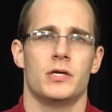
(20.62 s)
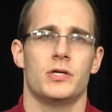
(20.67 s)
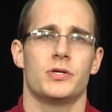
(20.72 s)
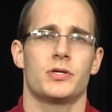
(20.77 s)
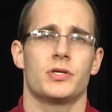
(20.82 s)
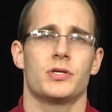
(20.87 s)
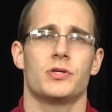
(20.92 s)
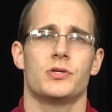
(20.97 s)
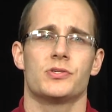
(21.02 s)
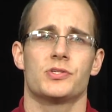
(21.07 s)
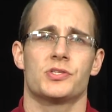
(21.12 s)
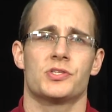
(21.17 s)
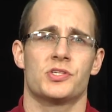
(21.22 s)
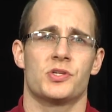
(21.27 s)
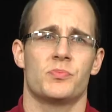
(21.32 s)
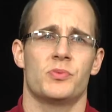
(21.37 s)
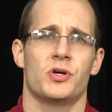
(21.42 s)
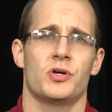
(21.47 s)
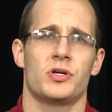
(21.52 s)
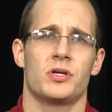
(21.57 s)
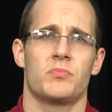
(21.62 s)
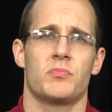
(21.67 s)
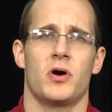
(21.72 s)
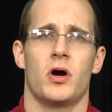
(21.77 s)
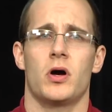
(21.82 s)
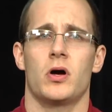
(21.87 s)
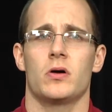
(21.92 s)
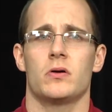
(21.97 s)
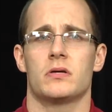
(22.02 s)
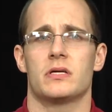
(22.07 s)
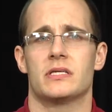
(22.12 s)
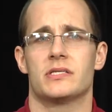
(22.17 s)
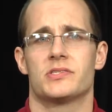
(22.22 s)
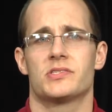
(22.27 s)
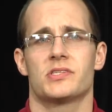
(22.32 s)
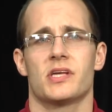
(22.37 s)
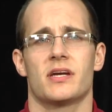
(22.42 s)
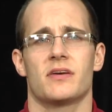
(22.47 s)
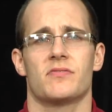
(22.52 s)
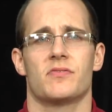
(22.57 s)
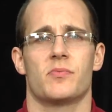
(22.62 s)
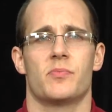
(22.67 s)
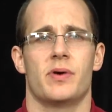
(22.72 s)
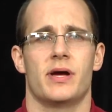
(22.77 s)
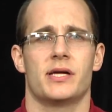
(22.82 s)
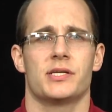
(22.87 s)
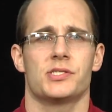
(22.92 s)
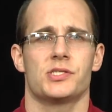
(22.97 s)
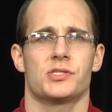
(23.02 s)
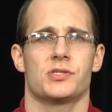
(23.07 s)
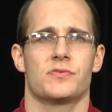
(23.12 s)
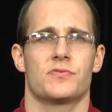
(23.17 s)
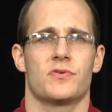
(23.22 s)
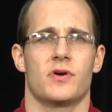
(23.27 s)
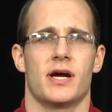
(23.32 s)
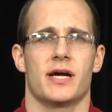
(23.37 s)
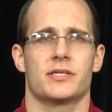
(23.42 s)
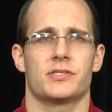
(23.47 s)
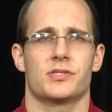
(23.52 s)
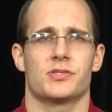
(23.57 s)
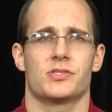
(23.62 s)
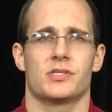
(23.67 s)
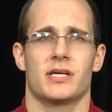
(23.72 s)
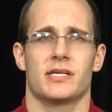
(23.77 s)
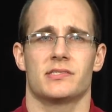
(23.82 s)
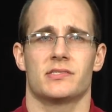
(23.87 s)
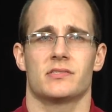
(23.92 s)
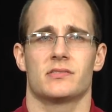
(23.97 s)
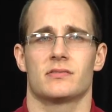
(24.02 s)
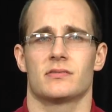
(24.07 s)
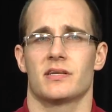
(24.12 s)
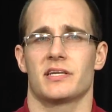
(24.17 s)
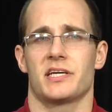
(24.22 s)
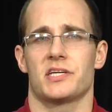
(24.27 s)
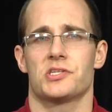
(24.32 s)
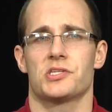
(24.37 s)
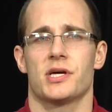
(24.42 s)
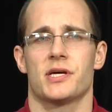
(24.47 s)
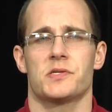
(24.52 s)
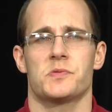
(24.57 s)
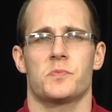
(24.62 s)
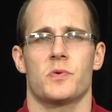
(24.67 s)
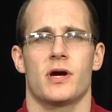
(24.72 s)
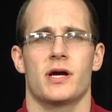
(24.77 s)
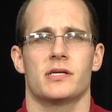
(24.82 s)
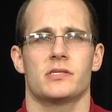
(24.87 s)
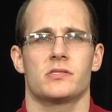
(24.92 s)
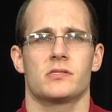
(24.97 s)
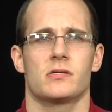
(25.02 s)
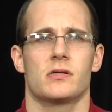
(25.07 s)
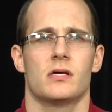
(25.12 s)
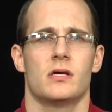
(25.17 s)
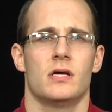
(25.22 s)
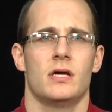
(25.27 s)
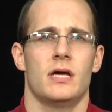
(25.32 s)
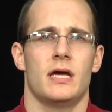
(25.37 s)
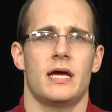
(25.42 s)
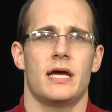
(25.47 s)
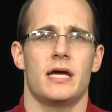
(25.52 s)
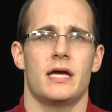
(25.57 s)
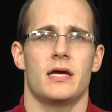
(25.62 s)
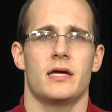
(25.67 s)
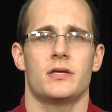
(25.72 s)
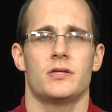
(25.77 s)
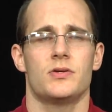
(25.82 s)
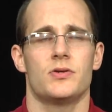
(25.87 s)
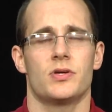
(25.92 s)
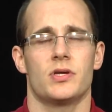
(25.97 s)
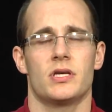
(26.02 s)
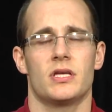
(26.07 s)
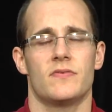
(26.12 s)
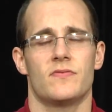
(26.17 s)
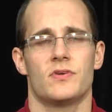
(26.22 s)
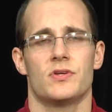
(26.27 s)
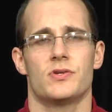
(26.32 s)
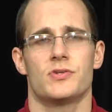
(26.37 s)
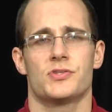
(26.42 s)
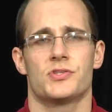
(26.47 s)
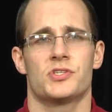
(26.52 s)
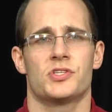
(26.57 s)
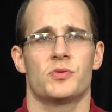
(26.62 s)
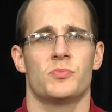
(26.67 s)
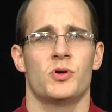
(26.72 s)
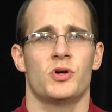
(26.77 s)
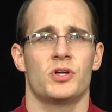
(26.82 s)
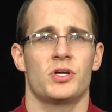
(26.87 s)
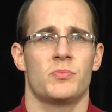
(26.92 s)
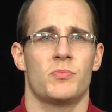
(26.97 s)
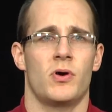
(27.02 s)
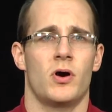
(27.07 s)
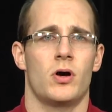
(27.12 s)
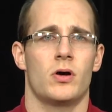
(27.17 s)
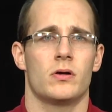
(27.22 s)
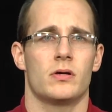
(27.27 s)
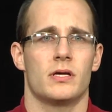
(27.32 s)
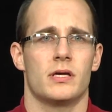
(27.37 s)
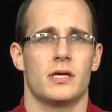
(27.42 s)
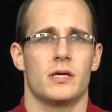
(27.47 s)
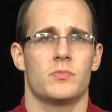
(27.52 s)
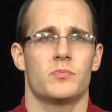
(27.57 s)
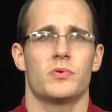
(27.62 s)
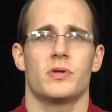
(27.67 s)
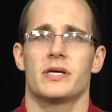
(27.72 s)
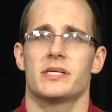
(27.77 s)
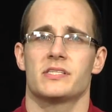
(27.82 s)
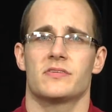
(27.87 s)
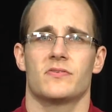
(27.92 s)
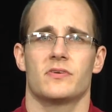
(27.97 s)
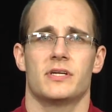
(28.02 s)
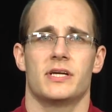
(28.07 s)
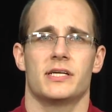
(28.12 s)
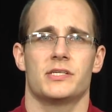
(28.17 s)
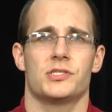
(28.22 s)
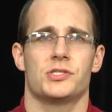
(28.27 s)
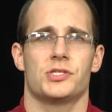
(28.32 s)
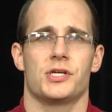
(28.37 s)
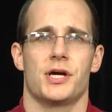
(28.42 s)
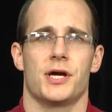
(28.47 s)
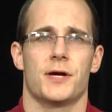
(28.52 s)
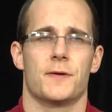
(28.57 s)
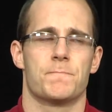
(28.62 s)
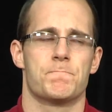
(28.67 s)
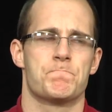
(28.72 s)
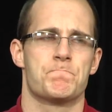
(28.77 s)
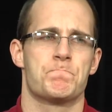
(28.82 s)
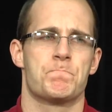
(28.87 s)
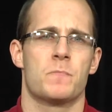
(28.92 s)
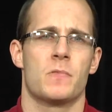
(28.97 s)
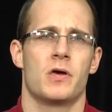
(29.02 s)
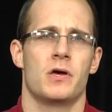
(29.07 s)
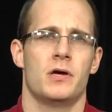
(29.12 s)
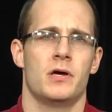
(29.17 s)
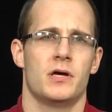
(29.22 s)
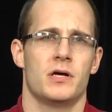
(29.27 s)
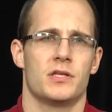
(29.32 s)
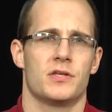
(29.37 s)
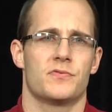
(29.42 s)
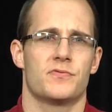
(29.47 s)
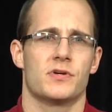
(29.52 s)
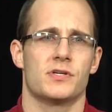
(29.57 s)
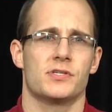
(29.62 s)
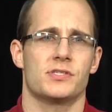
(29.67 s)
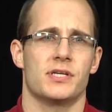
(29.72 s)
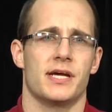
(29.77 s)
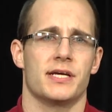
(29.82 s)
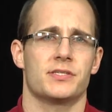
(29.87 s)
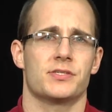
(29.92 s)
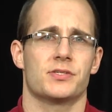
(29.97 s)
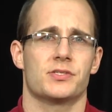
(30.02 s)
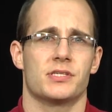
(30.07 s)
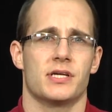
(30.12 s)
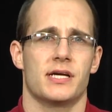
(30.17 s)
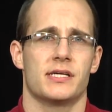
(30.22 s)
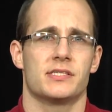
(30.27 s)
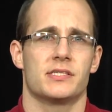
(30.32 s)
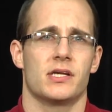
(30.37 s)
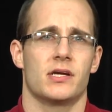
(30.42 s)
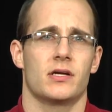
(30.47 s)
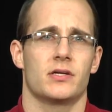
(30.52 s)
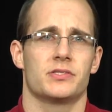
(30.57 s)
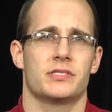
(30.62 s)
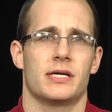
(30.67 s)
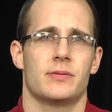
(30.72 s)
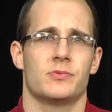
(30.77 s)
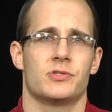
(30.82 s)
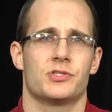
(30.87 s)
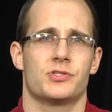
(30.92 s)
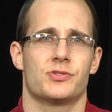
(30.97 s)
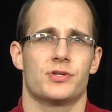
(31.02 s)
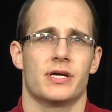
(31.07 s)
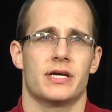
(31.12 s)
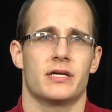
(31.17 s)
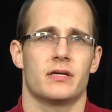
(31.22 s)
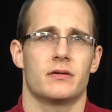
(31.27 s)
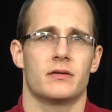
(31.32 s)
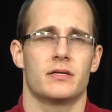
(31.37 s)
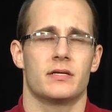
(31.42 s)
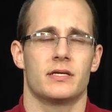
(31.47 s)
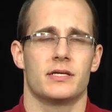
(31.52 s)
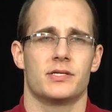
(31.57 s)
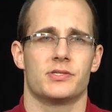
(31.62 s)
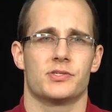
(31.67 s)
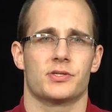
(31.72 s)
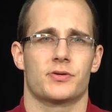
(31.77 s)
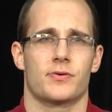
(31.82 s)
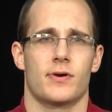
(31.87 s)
You can use a stability ball instead of a bench for exercises like a chest press, and you can even use a stability ball in place of a desk chair. The first exercise that I'll demonstrate is a